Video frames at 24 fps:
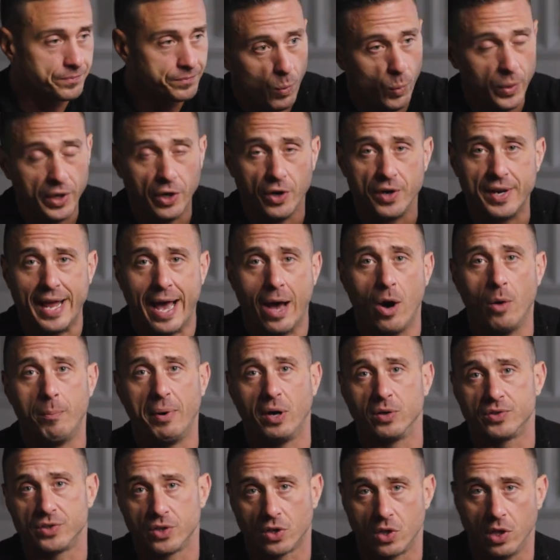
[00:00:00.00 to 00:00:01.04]
We are now
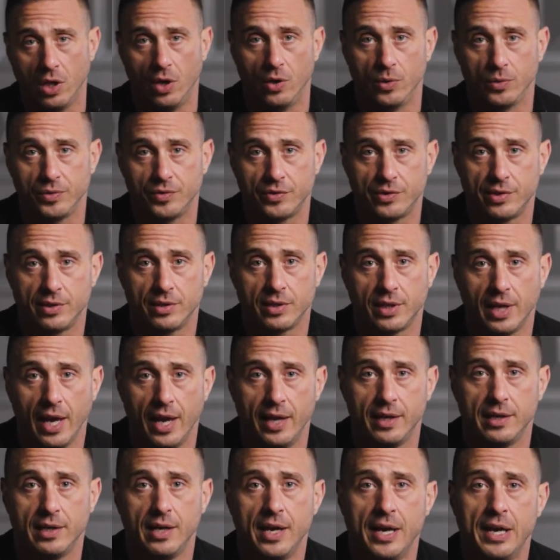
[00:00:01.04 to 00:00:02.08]
about to close,
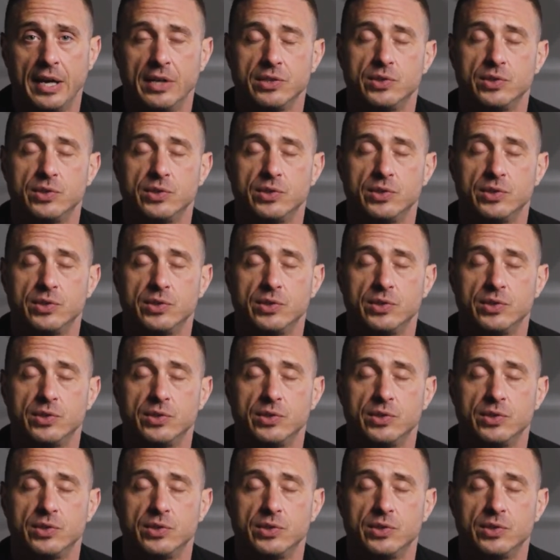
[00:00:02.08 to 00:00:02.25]
okay?